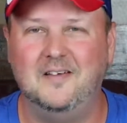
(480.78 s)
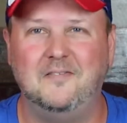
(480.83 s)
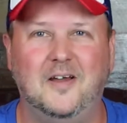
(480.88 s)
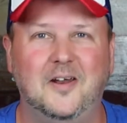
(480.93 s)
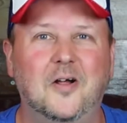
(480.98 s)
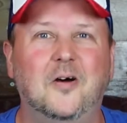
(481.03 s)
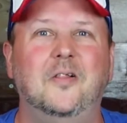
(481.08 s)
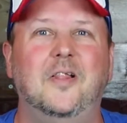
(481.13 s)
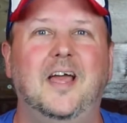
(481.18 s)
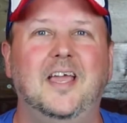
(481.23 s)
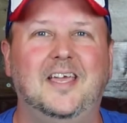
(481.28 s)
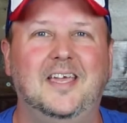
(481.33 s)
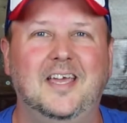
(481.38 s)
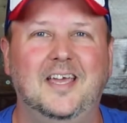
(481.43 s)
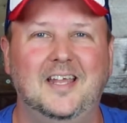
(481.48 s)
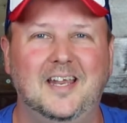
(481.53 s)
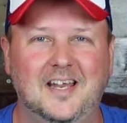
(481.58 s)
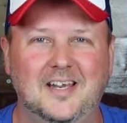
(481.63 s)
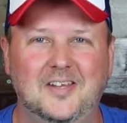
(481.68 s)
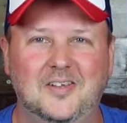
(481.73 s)
If I don't like
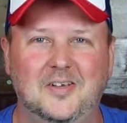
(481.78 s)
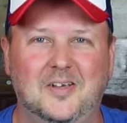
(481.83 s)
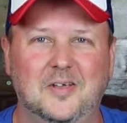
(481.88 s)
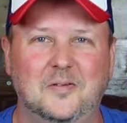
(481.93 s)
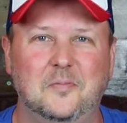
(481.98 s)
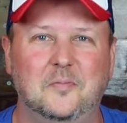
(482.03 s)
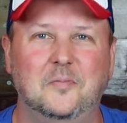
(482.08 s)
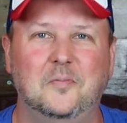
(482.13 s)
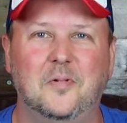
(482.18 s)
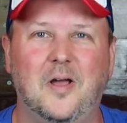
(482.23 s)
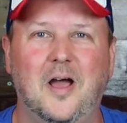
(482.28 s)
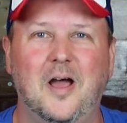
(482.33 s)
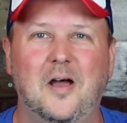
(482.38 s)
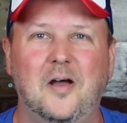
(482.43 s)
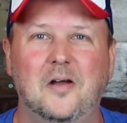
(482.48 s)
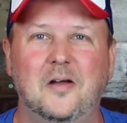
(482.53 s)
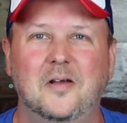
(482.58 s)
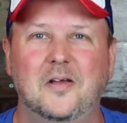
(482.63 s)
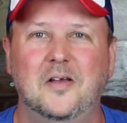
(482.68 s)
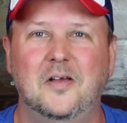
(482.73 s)
it, you can
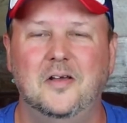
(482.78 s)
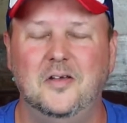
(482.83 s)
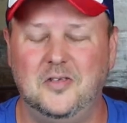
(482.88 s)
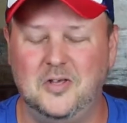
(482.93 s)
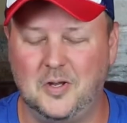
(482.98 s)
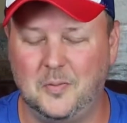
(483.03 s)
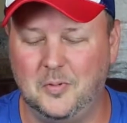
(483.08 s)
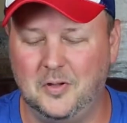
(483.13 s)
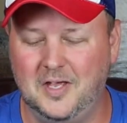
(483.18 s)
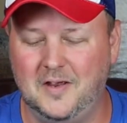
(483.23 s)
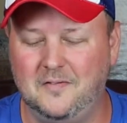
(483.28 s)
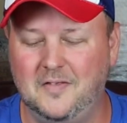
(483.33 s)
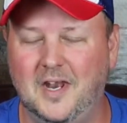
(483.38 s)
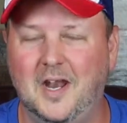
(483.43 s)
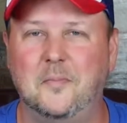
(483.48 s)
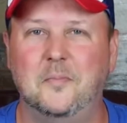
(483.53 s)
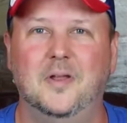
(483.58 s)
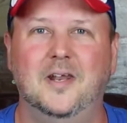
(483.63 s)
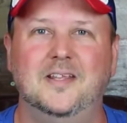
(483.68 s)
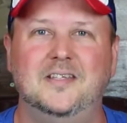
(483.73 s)
believe that
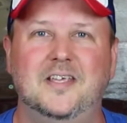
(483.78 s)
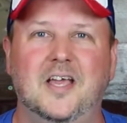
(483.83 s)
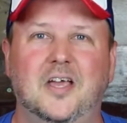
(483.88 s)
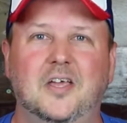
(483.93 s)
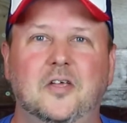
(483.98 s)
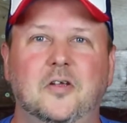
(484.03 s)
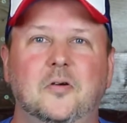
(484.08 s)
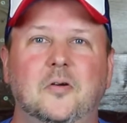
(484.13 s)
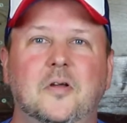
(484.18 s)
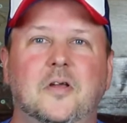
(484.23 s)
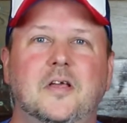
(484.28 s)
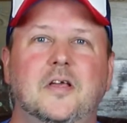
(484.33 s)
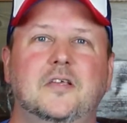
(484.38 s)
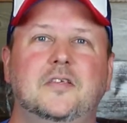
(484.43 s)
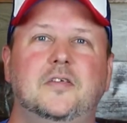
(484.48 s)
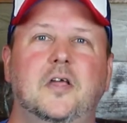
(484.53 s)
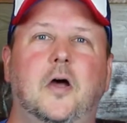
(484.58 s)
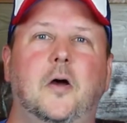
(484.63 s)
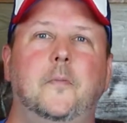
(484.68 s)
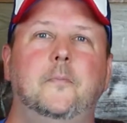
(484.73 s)
I'm going to tell you.
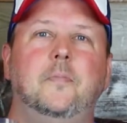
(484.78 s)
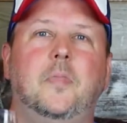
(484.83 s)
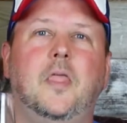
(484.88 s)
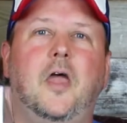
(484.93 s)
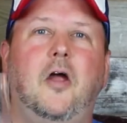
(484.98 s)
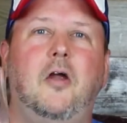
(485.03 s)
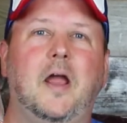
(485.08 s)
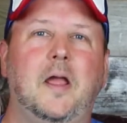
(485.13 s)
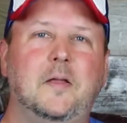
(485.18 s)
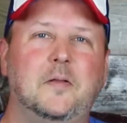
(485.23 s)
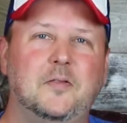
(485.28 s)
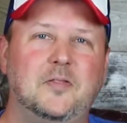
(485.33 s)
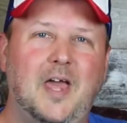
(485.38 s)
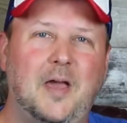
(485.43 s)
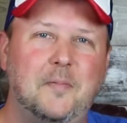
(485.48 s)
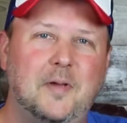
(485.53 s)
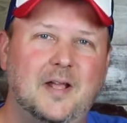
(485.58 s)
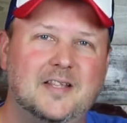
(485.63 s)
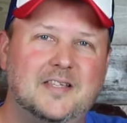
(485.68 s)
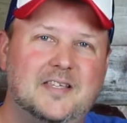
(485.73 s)
So, all right.
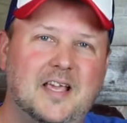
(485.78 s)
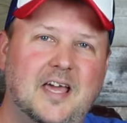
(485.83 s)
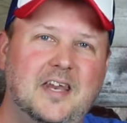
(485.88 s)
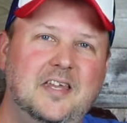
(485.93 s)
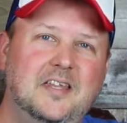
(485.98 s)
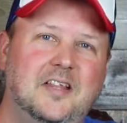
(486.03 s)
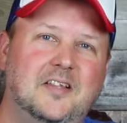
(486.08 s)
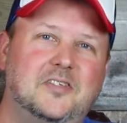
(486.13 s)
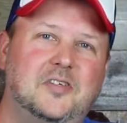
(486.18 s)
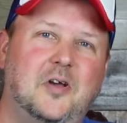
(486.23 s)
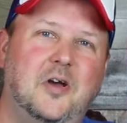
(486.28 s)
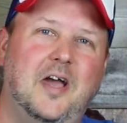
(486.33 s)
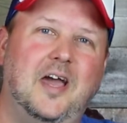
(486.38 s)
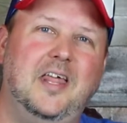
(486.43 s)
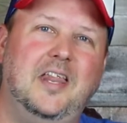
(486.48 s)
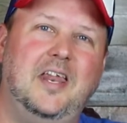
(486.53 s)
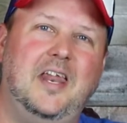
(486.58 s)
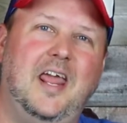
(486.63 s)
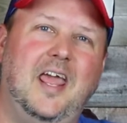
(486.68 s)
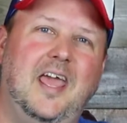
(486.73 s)
That being said, let's go
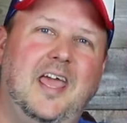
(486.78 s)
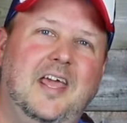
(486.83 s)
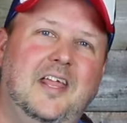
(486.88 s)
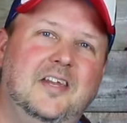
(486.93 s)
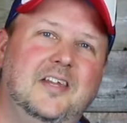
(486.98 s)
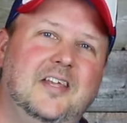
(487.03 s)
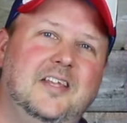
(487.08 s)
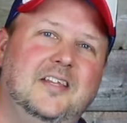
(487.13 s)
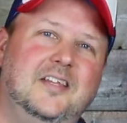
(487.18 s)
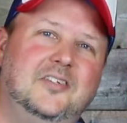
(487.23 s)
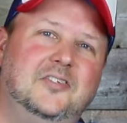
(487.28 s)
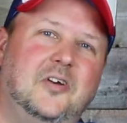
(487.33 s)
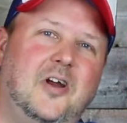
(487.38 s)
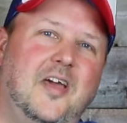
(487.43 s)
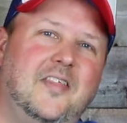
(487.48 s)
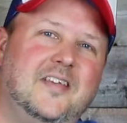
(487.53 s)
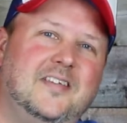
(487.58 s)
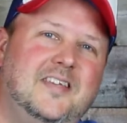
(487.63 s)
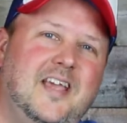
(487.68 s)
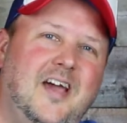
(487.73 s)
ahead and try
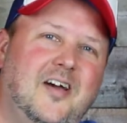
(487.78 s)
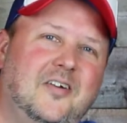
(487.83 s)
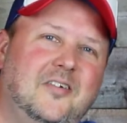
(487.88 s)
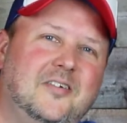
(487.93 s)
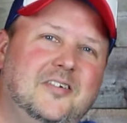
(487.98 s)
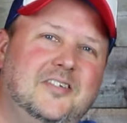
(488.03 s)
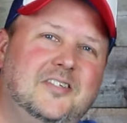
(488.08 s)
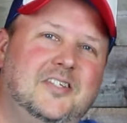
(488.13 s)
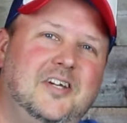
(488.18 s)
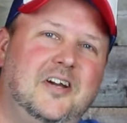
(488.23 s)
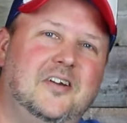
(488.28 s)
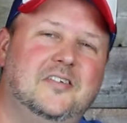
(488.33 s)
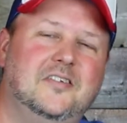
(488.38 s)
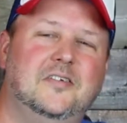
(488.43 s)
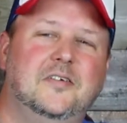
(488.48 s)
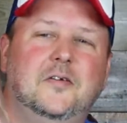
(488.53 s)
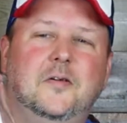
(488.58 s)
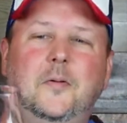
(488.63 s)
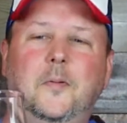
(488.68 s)
this out. Cheers.